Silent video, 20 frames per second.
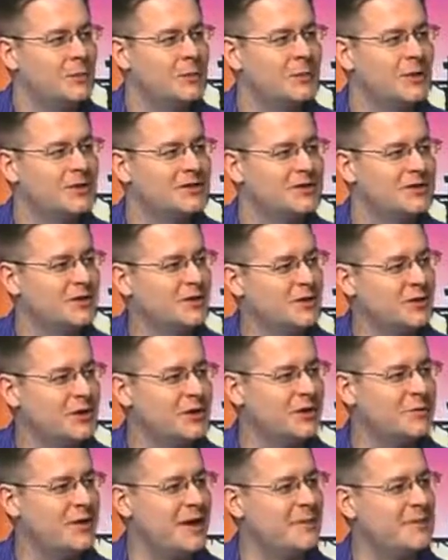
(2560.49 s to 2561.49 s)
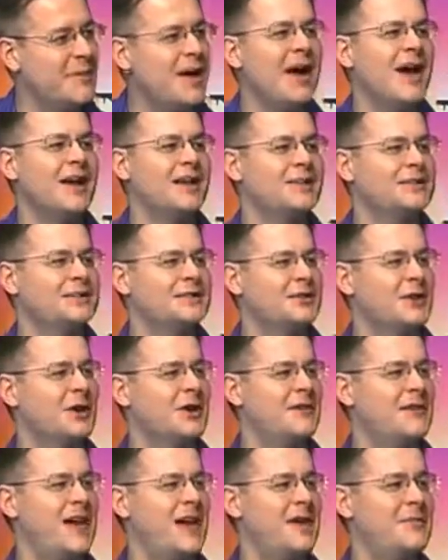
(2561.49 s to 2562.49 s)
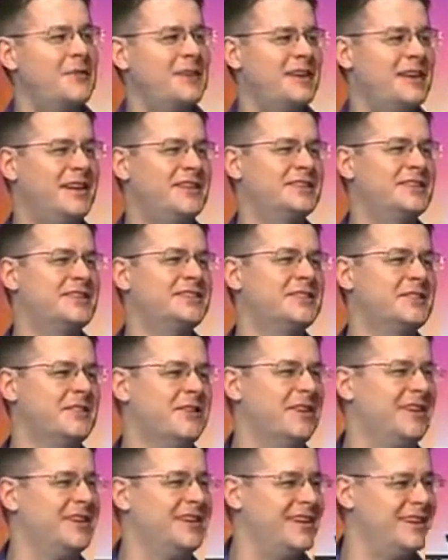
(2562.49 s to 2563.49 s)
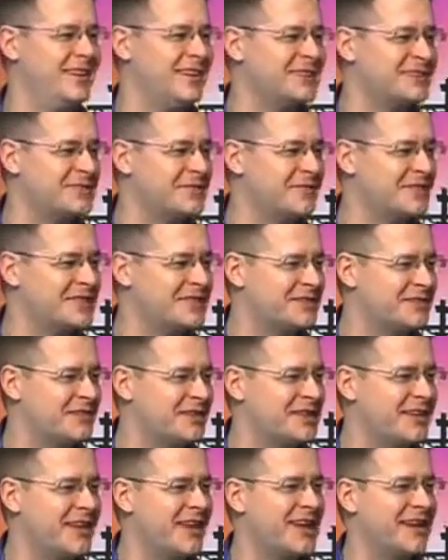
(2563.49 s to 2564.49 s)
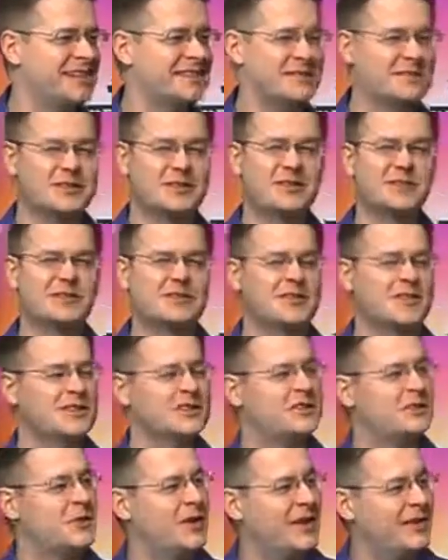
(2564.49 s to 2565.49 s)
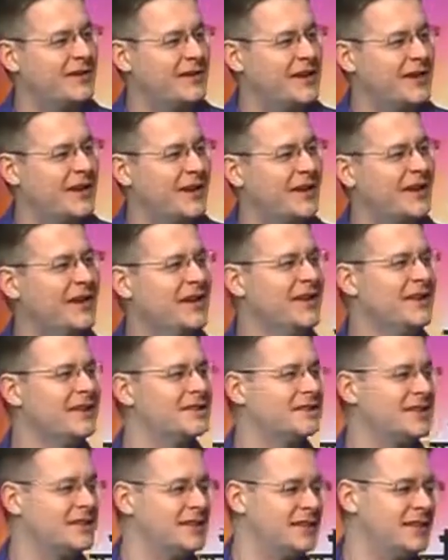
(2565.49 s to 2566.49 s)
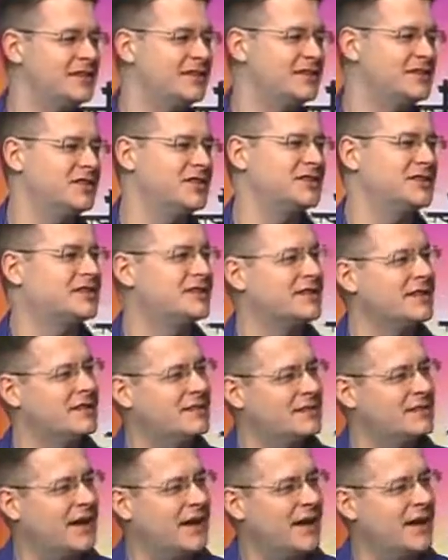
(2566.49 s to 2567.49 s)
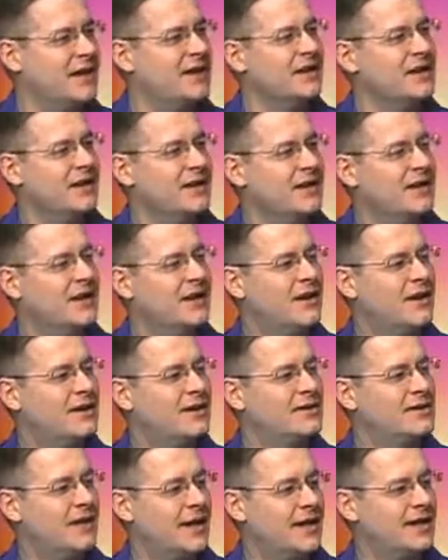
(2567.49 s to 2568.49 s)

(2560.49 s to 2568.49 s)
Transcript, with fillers: Mirza Ghulam Ahmad, who started the Ahmadis. He's oh, the, really? He's the Muslim. Who, yeah, he's the Muslim who started spreading the uh, this idea that Jesus didn't Swoon die on.